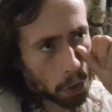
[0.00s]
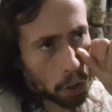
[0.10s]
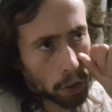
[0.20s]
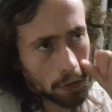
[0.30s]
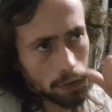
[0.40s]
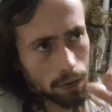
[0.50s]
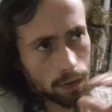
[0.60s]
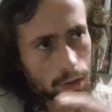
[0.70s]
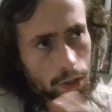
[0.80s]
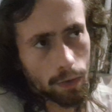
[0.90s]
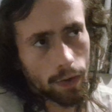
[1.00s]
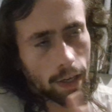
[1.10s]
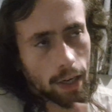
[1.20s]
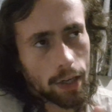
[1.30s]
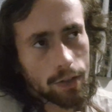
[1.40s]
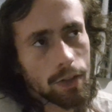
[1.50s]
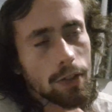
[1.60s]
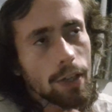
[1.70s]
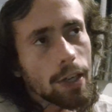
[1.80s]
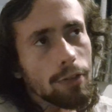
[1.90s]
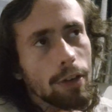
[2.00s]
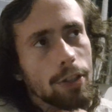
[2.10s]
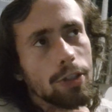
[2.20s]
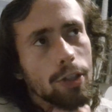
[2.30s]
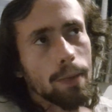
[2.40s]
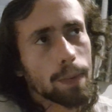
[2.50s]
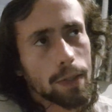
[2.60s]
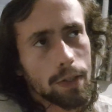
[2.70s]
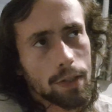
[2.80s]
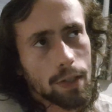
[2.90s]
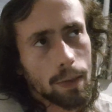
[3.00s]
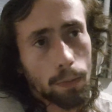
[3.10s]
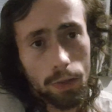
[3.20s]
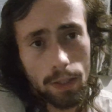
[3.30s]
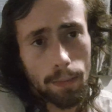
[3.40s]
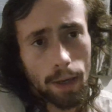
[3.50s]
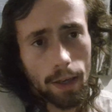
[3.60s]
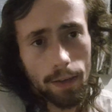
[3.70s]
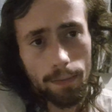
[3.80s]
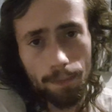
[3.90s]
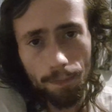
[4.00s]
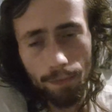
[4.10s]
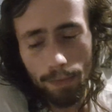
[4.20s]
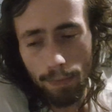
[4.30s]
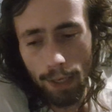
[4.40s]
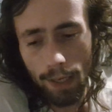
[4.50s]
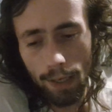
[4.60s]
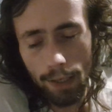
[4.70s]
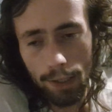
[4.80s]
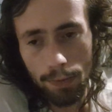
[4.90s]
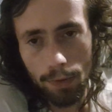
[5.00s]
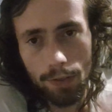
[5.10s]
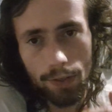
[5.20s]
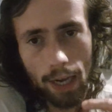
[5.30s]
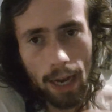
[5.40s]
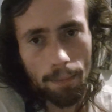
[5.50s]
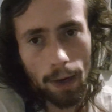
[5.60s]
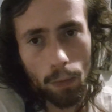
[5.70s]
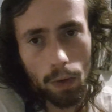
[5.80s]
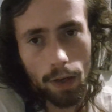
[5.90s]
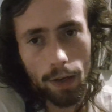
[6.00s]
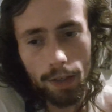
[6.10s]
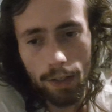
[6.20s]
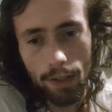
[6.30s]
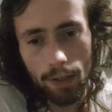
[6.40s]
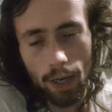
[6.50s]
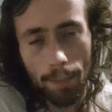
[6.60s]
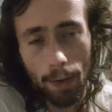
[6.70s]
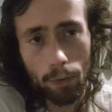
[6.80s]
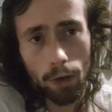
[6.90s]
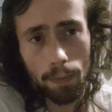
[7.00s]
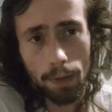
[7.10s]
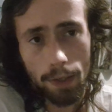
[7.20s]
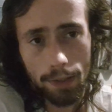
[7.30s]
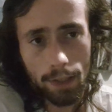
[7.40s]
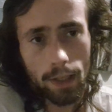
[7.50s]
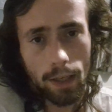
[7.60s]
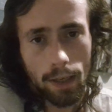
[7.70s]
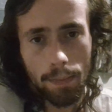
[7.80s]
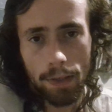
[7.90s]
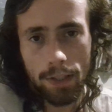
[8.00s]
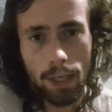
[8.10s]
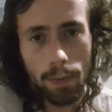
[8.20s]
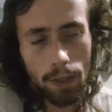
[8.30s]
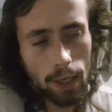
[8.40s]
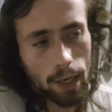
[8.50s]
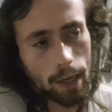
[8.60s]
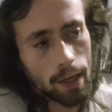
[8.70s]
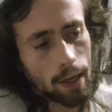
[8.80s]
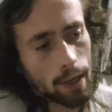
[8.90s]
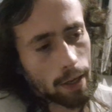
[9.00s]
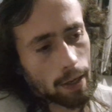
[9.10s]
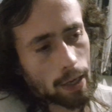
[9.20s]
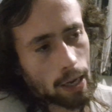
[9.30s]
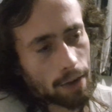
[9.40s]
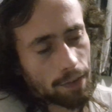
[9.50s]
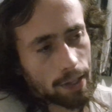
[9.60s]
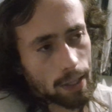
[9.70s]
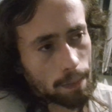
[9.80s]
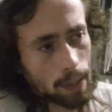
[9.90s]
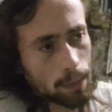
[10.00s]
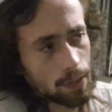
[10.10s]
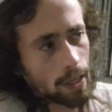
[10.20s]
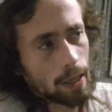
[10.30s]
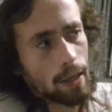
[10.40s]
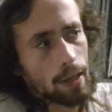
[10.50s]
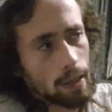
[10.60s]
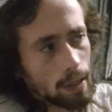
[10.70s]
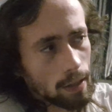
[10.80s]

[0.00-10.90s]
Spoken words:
occasions. I dressed up as Pudsey Bear. This was at my workplace, at my cinema. I think the BBC